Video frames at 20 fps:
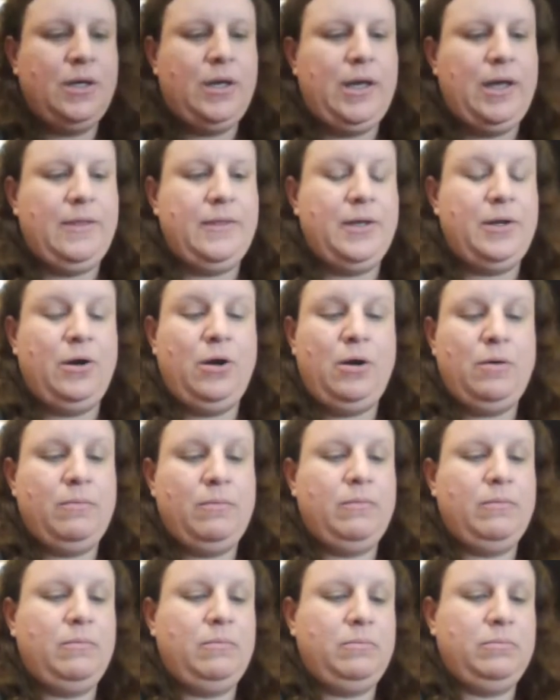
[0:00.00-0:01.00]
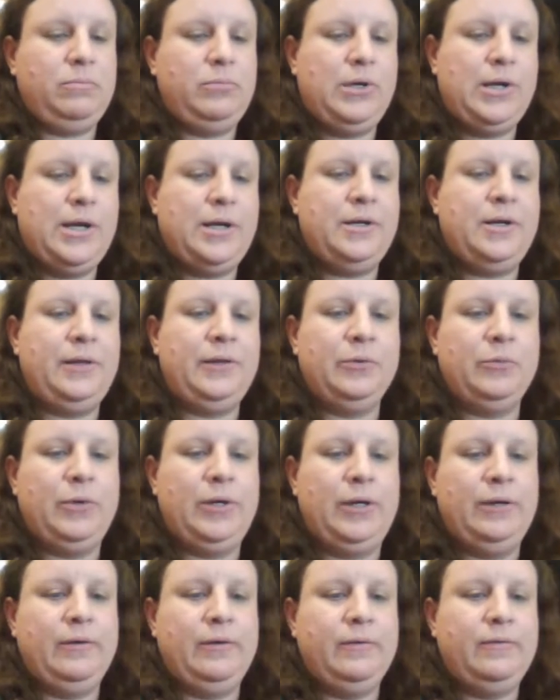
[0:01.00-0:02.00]
And then, oh, we got another
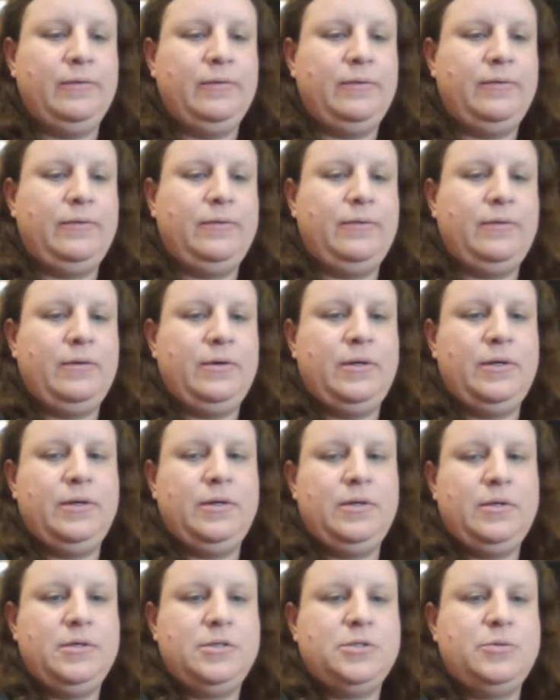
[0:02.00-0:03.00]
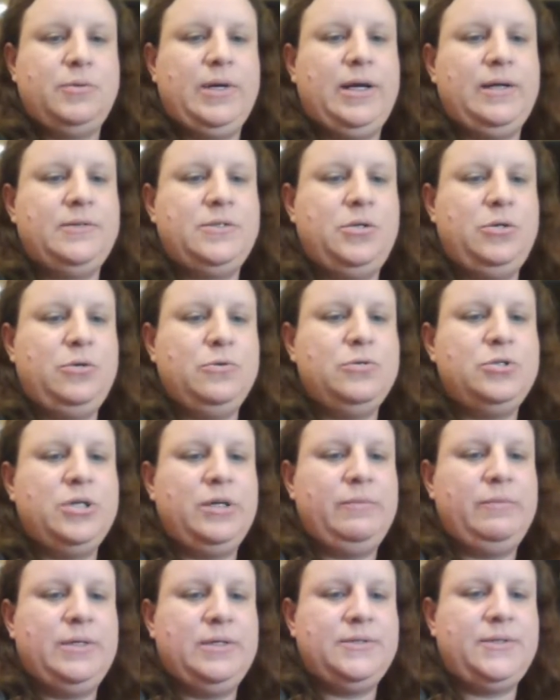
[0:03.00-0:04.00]
one. So we got 2
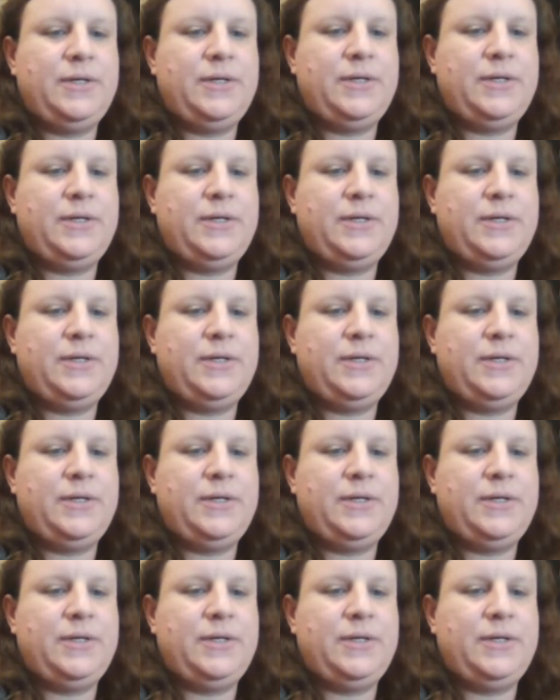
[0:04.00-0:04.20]
Gem Mint